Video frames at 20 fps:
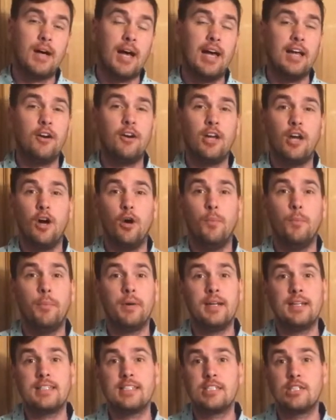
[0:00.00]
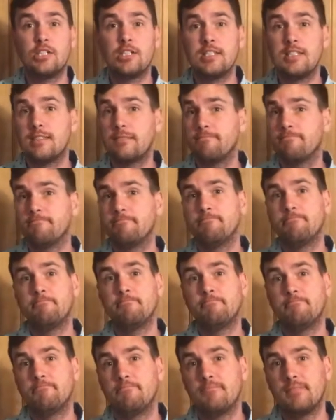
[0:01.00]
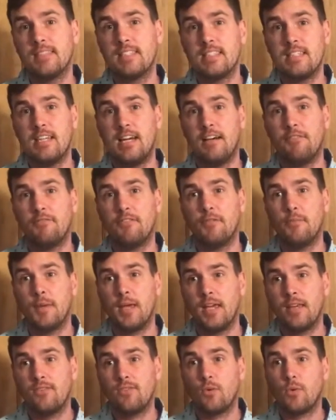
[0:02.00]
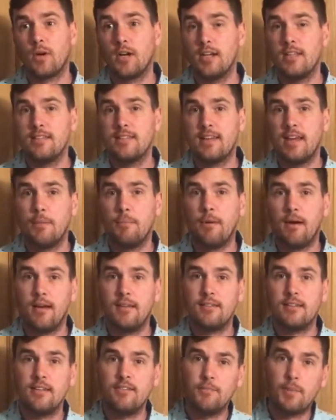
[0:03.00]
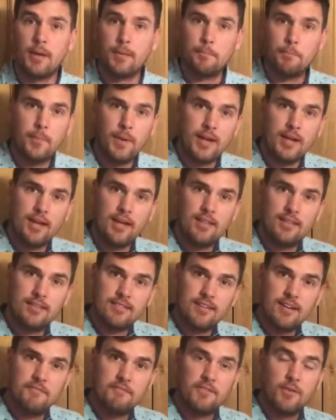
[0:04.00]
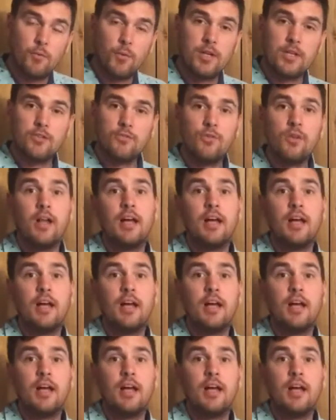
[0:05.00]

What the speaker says: I don't know, but it's not for me. So we're going to stay positive by picking the stuff that we do